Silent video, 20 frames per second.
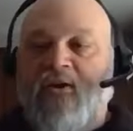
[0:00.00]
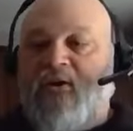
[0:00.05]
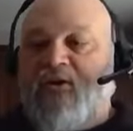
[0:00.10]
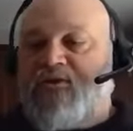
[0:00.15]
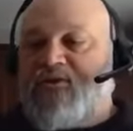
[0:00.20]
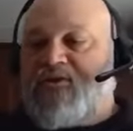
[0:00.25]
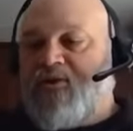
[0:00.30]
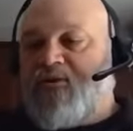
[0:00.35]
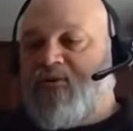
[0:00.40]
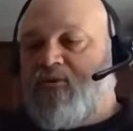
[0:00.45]

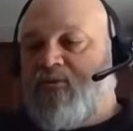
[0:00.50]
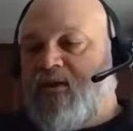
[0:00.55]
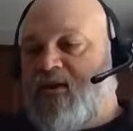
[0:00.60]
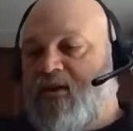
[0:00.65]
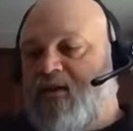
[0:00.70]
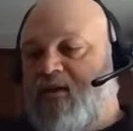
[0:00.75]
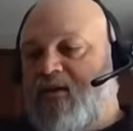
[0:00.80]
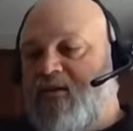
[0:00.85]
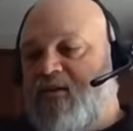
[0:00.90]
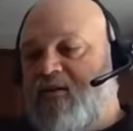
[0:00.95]
so
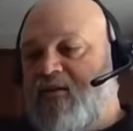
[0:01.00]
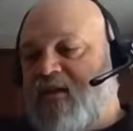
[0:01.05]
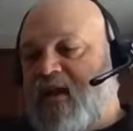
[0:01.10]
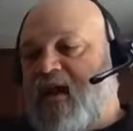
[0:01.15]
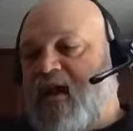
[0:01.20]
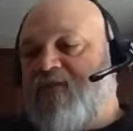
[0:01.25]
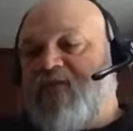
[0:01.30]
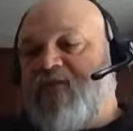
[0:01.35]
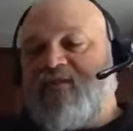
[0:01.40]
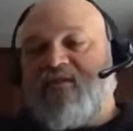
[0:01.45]
uh,
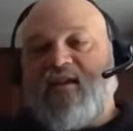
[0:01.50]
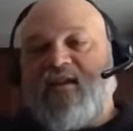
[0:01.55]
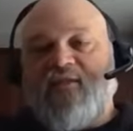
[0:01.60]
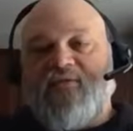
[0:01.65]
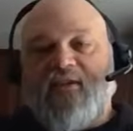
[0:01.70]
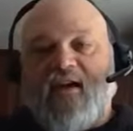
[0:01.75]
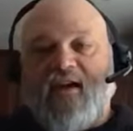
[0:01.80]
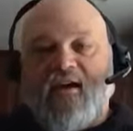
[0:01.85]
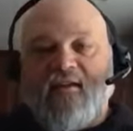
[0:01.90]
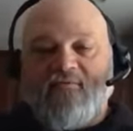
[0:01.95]
having said
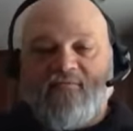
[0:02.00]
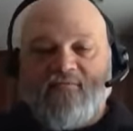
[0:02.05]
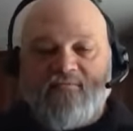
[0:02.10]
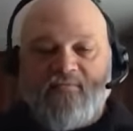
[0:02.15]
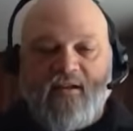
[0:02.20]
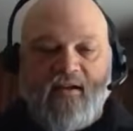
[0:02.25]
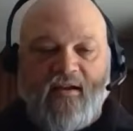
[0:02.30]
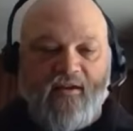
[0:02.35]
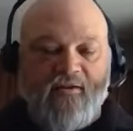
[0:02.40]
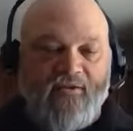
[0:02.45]
that,
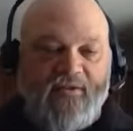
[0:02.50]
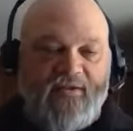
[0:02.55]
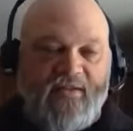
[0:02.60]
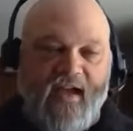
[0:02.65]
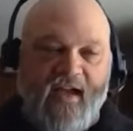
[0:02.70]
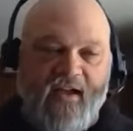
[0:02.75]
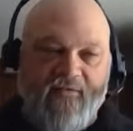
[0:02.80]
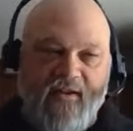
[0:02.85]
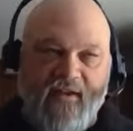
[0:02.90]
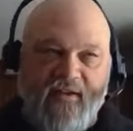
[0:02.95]
I'm going to
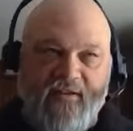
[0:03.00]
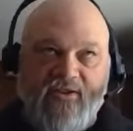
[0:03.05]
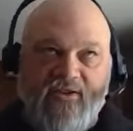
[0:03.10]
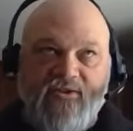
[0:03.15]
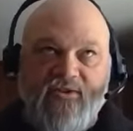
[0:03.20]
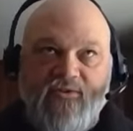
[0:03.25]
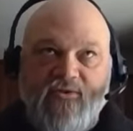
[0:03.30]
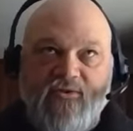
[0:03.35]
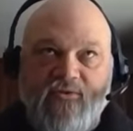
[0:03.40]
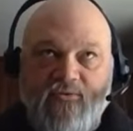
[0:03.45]
dive
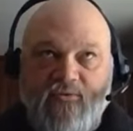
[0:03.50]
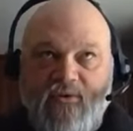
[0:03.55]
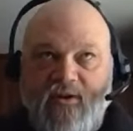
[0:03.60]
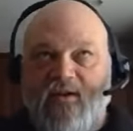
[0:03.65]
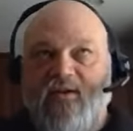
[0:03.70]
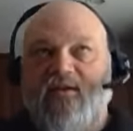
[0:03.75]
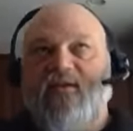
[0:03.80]
into